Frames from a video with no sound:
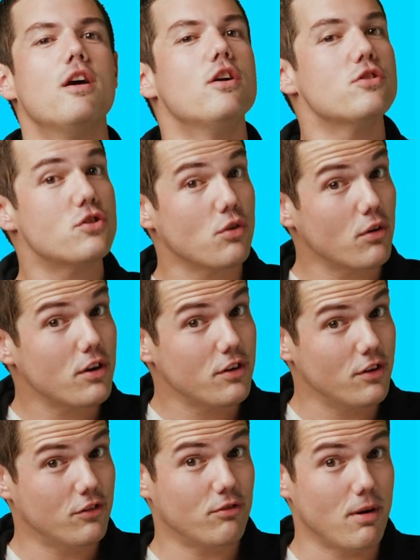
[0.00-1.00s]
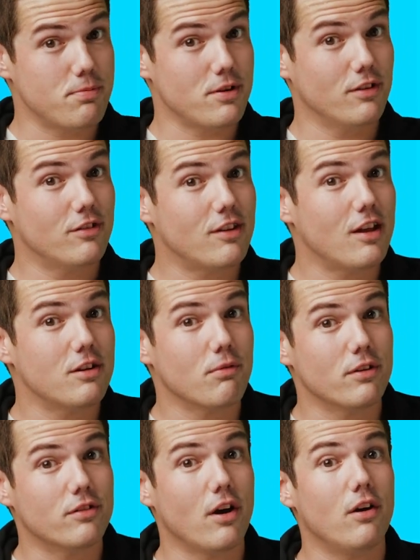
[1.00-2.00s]
Shorter descriptions tend to
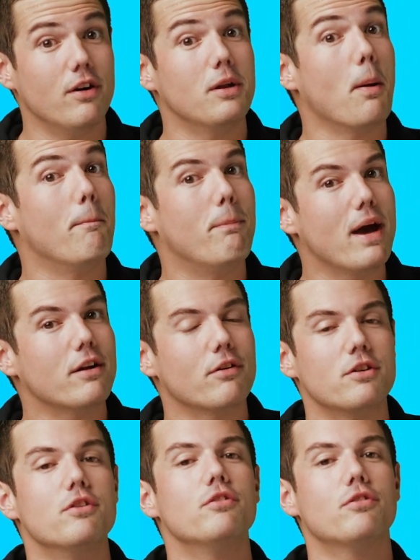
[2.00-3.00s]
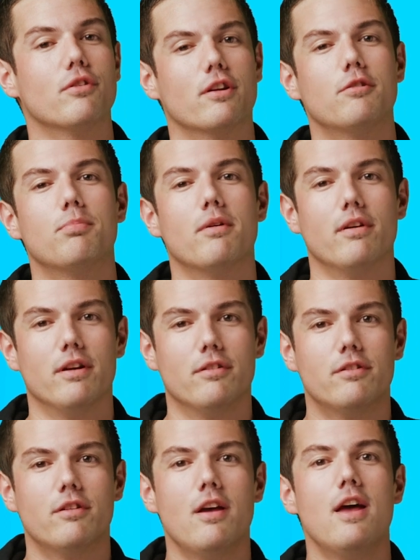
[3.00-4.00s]
result in a better user
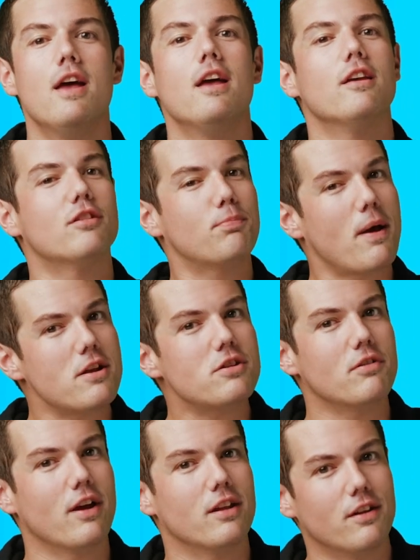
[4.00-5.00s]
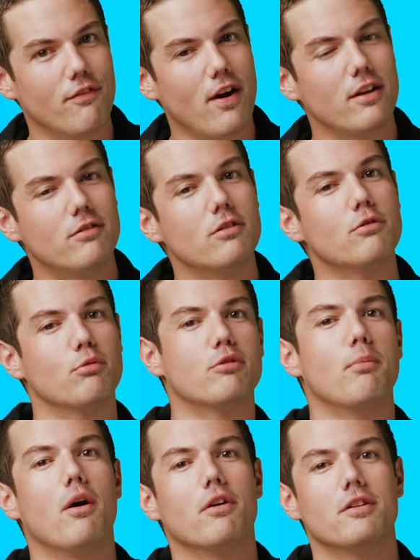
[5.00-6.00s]
experience, especially on devices with
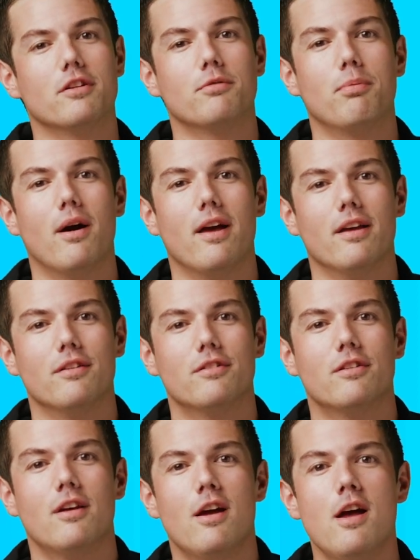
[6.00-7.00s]
smaller displays.